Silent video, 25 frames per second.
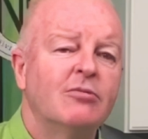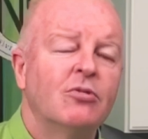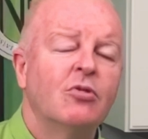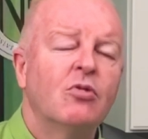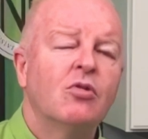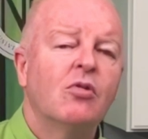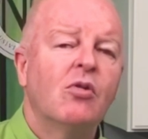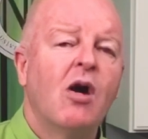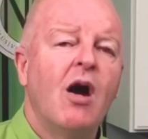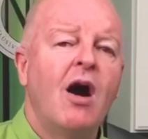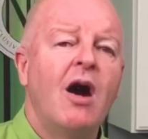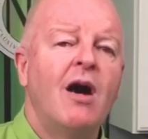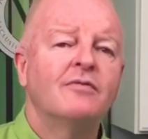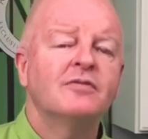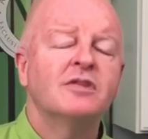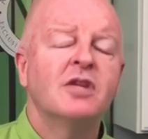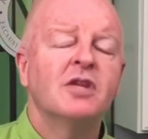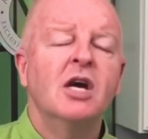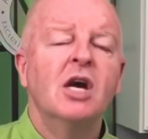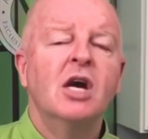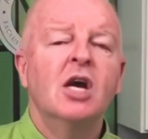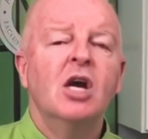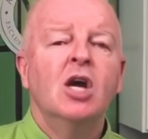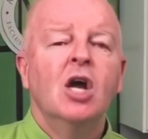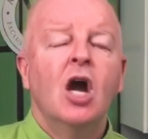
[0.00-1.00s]
craft.
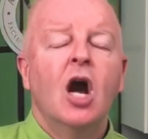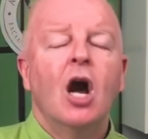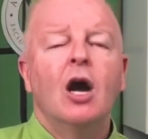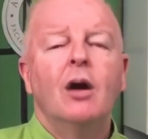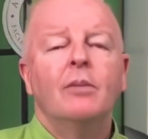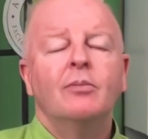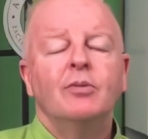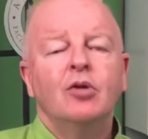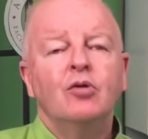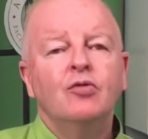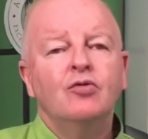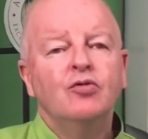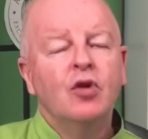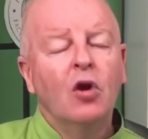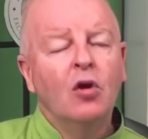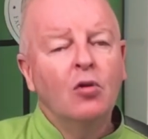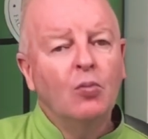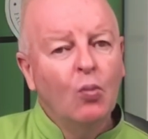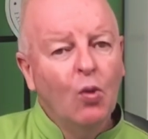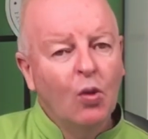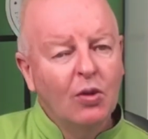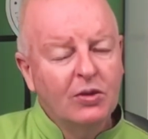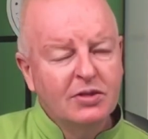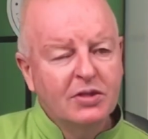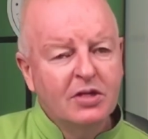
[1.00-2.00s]
You don't
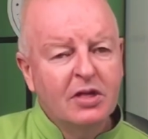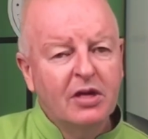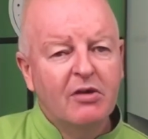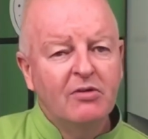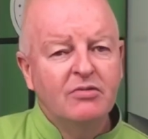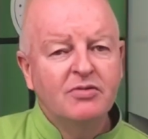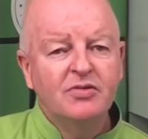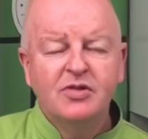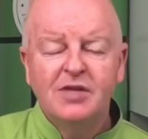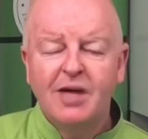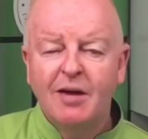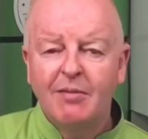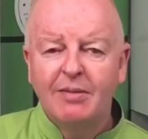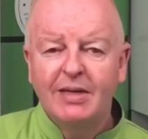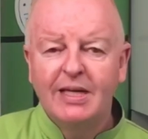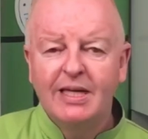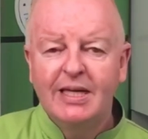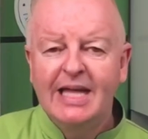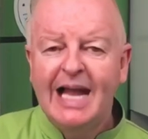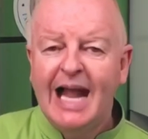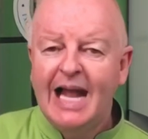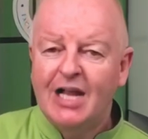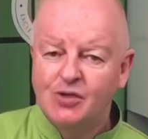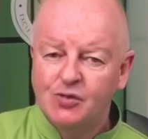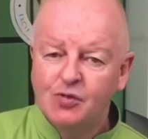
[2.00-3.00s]
want to use generally
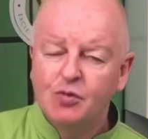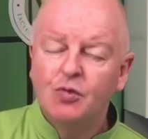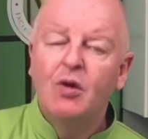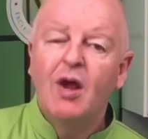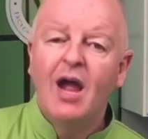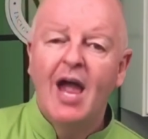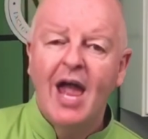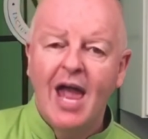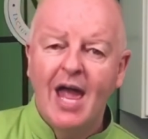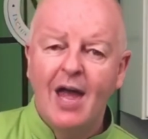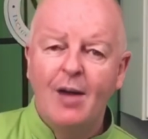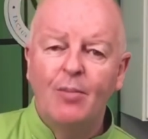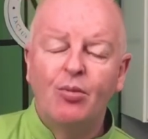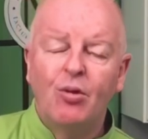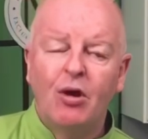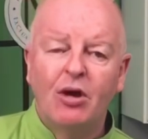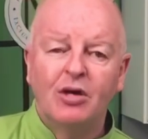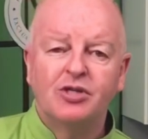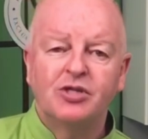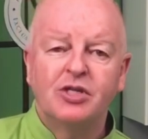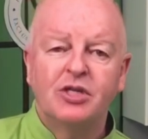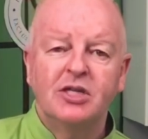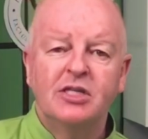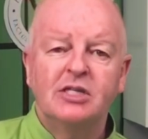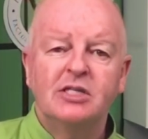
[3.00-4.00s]
natural hair
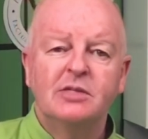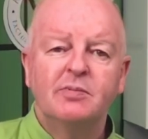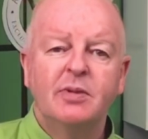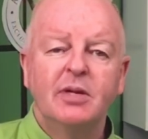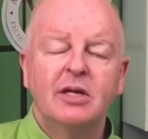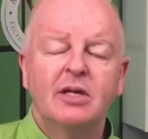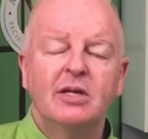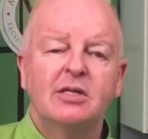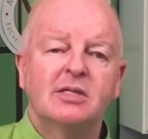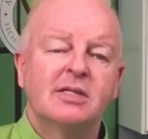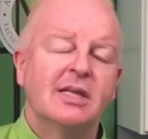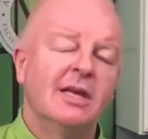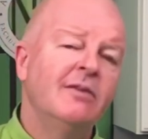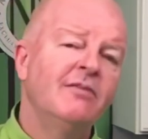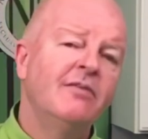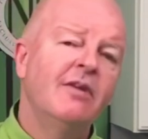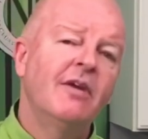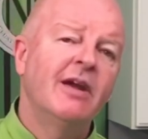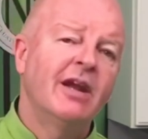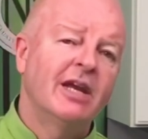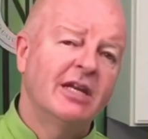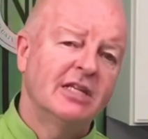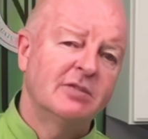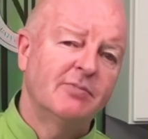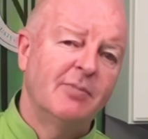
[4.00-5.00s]
brushes because they're
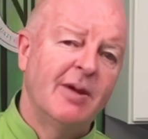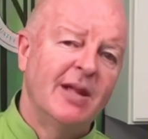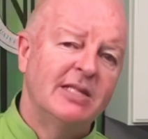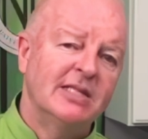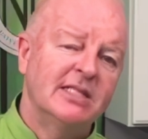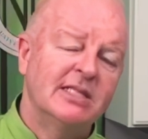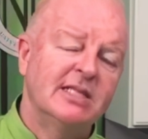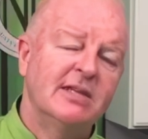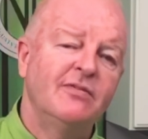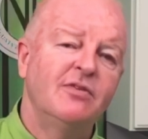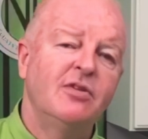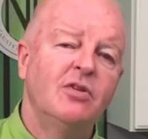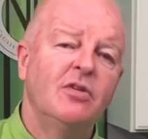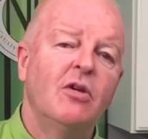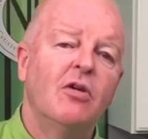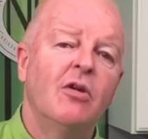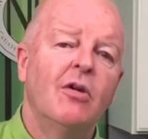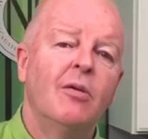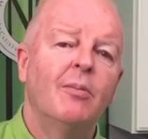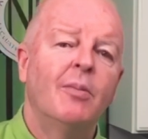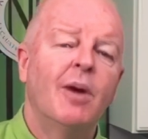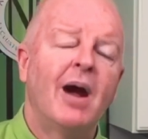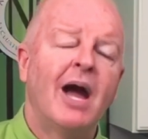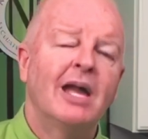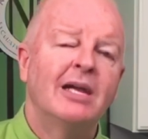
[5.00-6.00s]
very expensive. You go
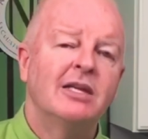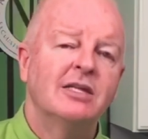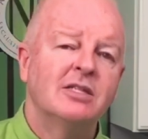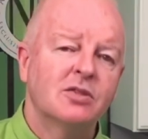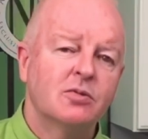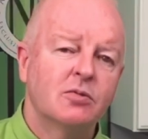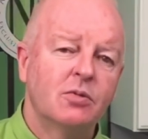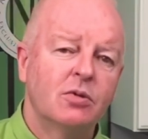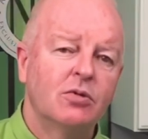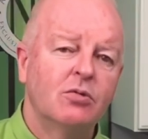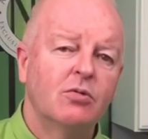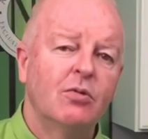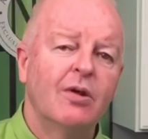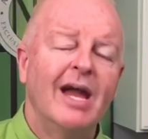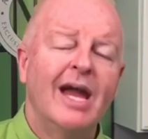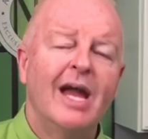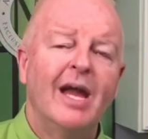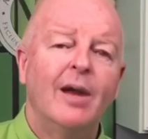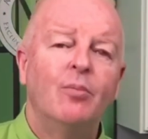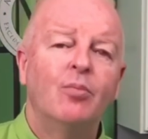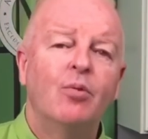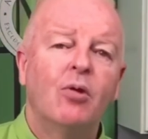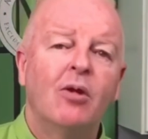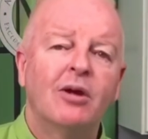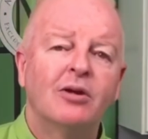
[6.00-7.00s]
and buy a squirrel hair
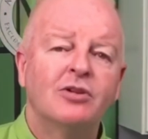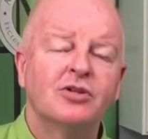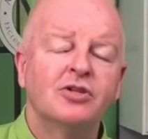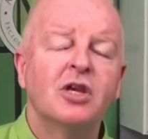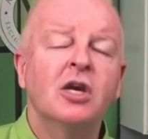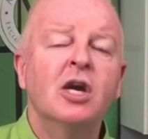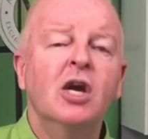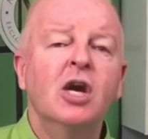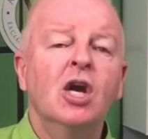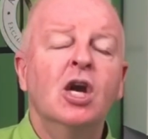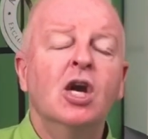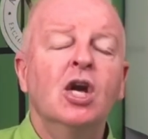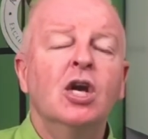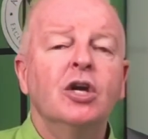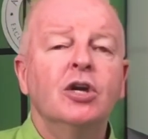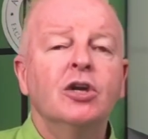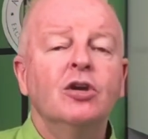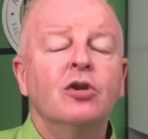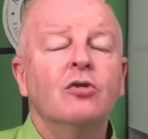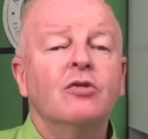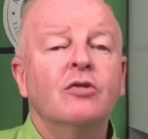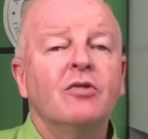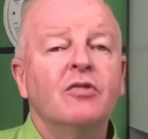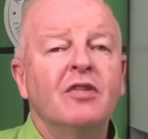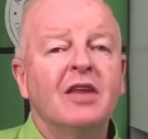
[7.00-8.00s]
brush. You
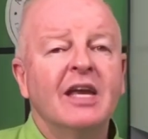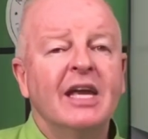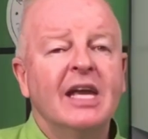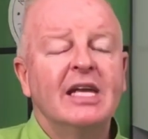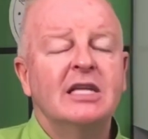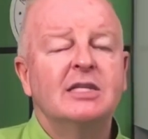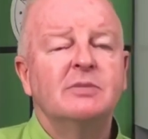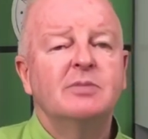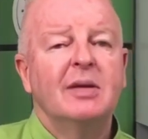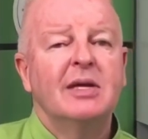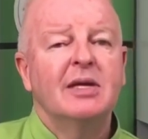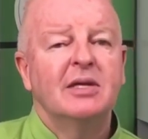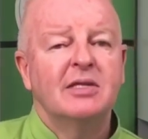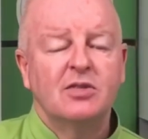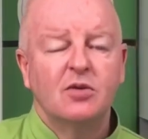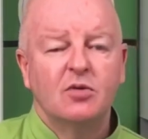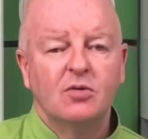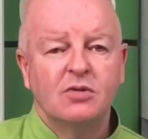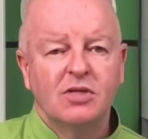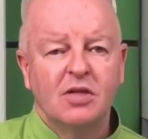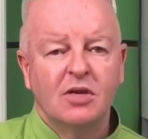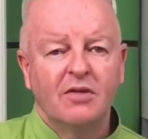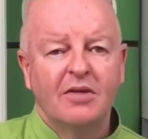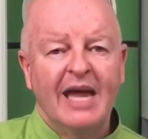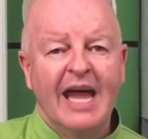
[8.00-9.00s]
know, the thing is, because
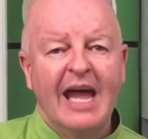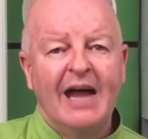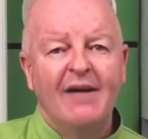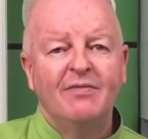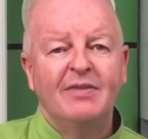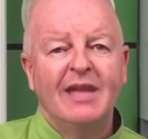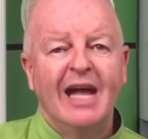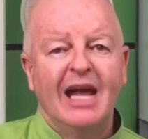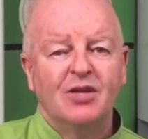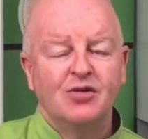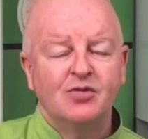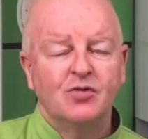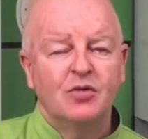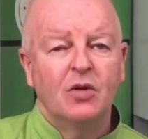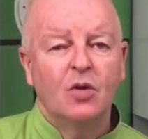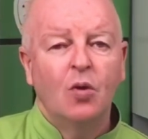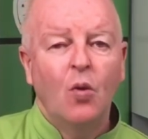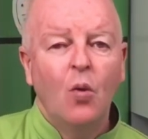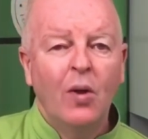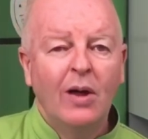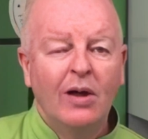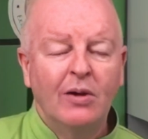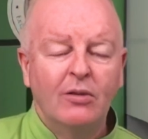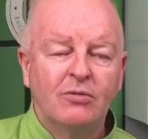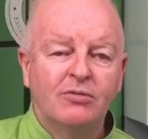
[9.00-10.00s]
also they have natural
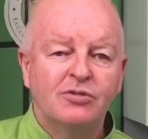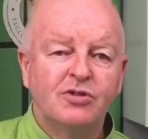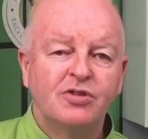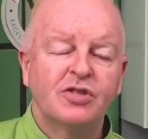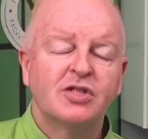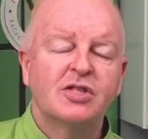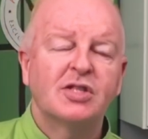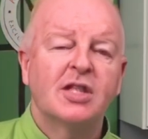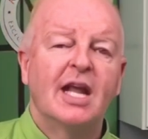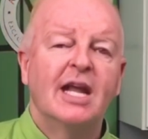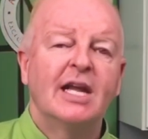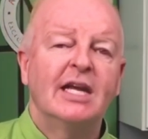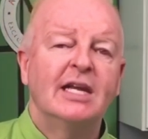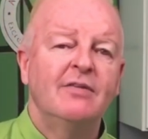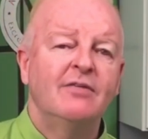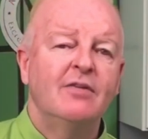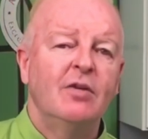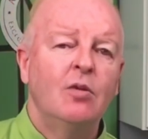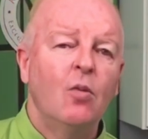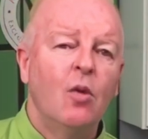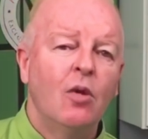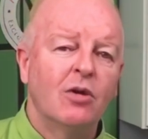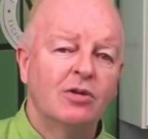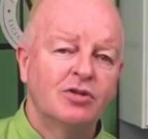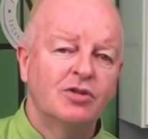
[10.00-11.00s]
oils, just like if you
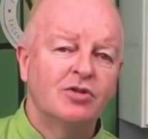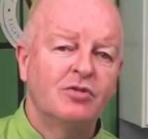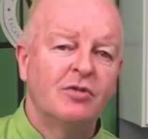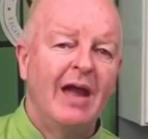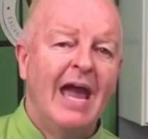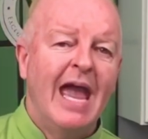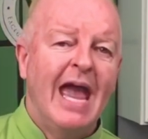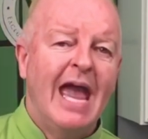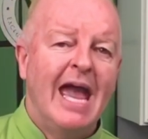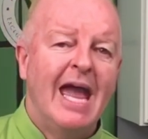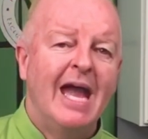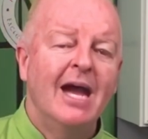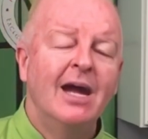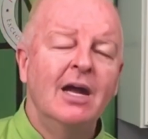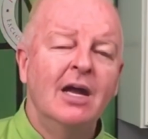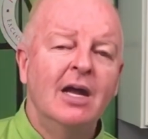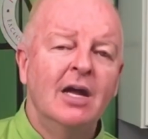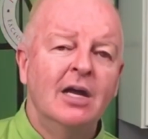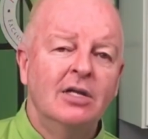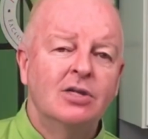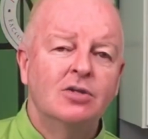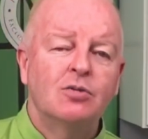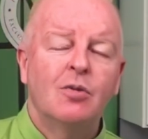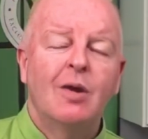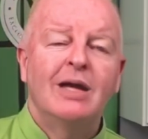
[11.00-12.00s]
washed your hair
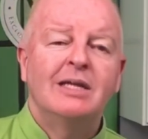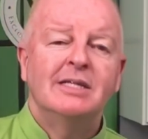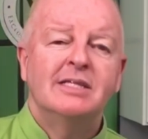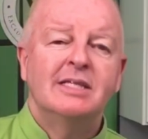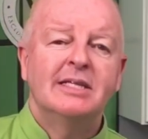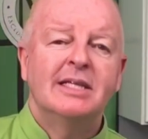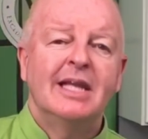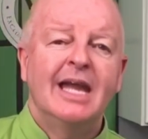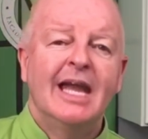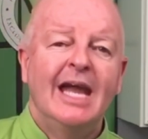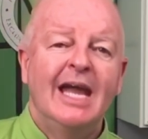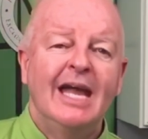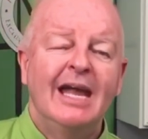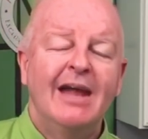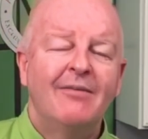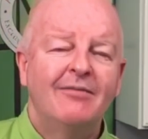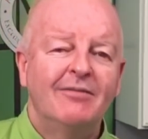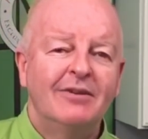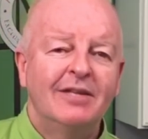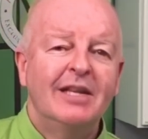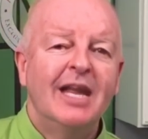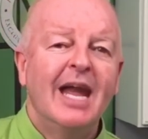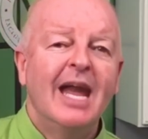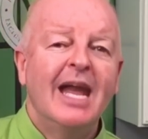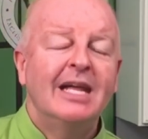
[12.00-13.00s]
twice a day,
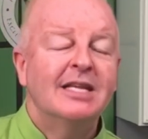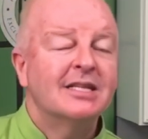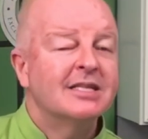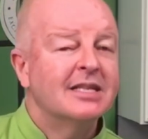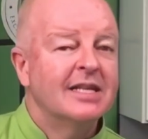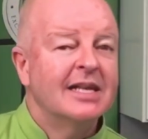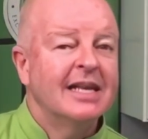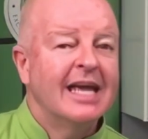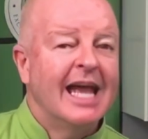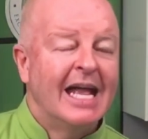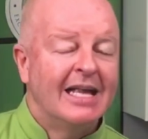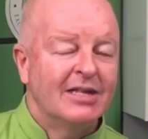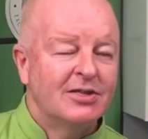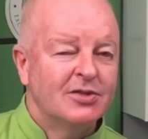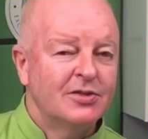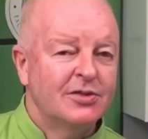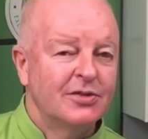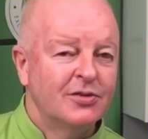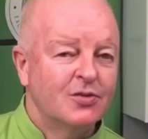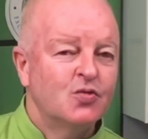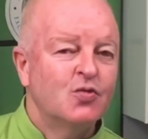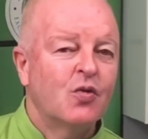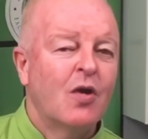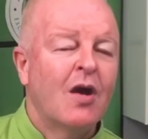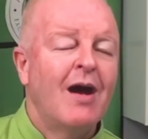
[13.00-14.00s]
every day, it's going to get sort of
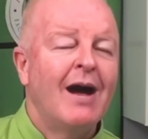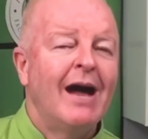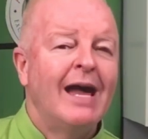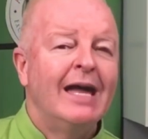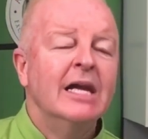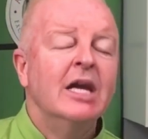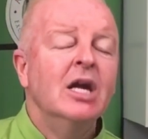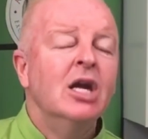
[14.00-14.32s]
dry.